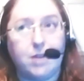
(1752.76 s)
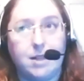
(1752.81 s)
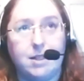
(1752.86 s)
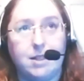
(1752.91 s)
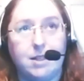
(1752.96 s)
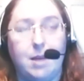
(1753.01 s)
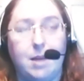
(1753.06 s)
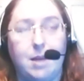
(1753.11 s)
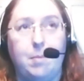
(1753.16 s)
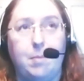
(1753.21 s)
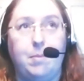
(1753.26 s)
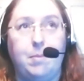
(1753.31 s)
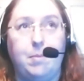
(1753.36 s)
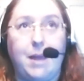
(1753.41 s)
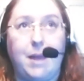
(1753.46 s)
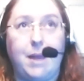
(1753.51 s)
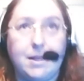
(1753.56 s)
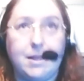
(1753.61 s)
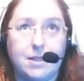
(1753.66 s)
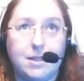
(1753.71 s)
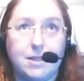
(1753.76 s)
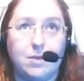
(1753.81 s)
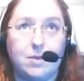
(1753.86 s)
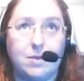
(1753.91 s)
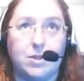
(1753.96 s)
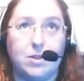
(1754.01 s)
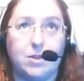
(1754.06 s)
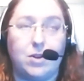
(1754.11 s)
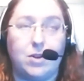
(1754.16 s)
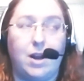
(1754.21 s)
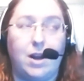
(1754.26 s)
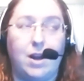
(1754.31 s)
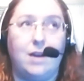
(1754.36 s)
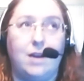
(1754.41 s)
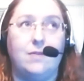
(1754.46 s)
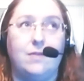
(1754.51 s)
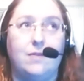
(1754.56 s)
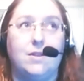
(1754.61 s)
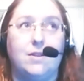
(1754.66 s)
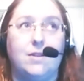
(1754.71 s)
to that, basic
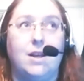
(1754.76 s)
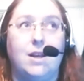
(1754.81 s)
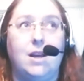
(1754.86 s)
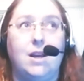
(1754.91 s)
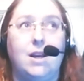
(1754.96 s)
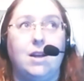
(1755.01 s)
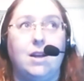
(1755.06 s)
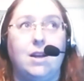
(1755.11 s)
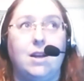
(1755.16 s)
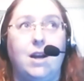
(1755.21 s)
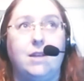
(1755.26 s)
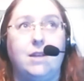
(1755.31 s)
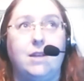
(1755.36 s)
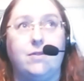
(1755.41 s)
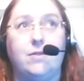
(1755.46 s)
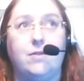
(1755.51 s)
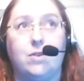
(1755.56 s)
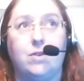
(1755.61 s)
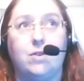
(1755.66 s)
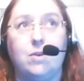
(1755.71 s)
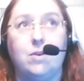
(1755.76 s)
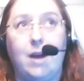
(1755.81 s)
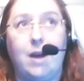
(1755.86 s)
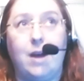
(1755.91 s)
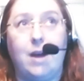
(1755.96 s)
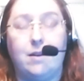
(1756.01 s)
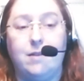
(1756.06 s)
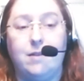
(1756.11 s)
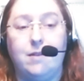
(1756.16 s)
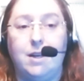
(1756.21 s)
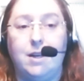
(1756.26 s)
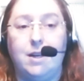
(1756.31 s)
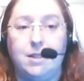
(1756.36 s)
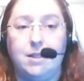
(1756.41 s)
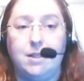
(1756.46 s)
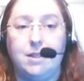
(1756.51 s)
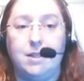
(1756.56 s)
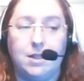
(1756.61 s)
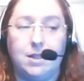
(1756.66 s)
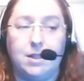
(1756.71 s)
witchcraft kind of grew out of the
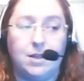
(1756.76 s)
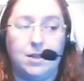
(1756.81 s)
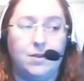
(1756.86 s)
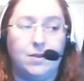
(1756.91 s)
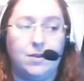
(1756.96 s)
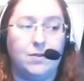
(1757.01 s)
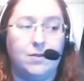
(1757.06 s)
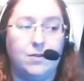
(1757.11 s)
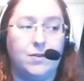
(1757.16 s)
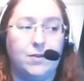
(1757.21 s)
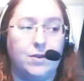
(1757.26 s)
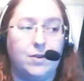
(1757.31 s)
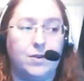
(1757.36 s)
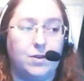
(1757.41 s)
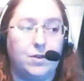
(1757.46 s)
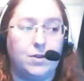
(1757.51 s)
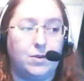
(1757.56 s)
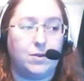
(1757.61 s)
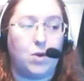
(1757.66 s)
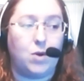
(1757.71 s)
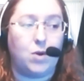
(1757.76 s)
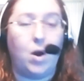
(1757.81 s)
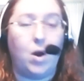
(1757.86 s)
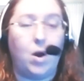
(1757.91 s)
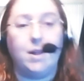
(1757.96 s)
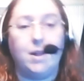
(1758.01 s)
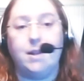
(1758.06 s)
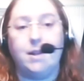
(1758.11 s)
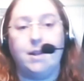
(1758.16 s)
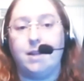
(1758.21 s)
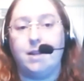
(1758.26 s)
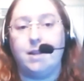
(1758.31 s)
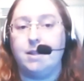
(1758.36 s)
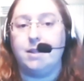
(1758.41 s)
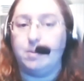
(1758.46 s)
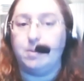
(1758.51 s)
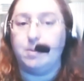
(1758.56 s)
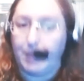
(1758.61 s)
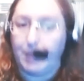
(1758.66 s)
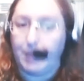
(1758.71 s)
idea of calling
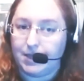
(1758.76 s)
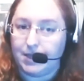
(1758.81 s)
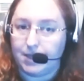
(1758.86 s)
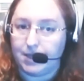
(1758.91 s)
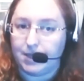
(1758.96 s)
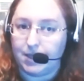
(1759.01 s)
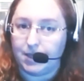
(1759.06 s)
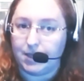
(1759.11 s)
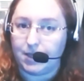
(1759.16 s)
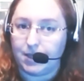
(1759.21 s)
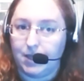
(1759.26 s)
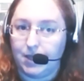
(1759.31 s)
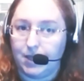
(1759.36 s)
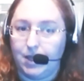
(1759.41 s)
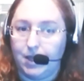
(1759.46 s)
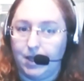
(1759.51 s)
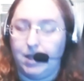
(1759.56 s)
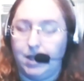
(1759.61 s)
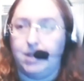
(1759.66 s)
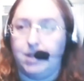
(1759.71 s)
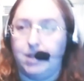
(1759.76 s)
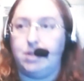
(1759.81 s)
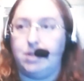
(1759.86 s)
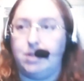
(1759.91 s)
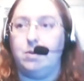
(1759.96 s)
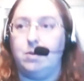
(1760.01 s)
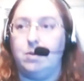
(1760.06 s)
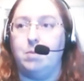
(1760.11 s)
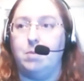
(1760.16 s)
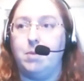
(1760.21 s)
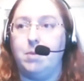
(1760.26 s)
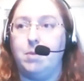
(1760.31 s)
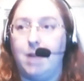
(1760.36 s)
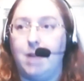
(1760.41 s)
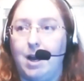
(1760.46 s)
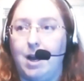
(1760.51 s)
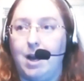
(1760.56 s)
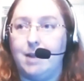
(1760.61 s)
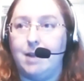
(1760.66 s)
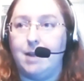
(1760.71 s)
things basic to
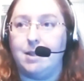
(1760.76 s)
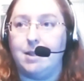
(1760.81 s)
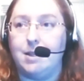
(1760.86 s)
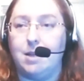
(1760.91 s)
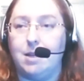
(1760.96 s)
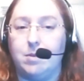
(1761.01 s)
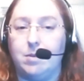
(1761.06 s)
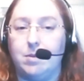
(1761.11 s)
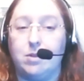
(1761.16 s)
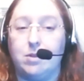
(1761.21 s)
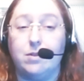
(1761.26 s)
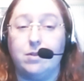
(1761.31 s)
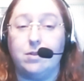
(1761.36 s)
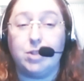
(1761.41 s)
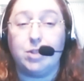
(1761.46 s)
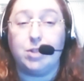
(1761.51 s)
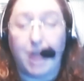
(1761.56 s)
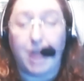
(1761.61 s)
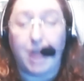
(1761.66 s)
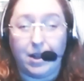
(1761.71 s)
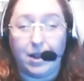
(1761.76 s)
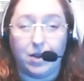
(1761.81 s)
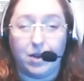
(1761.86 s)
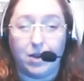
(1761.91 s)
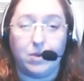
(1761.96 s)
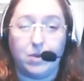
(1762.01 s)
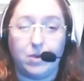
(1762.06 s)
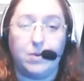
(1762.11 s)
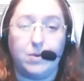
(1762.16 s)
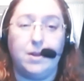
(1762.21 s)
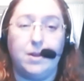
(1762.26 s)
imply that they were sort of shallow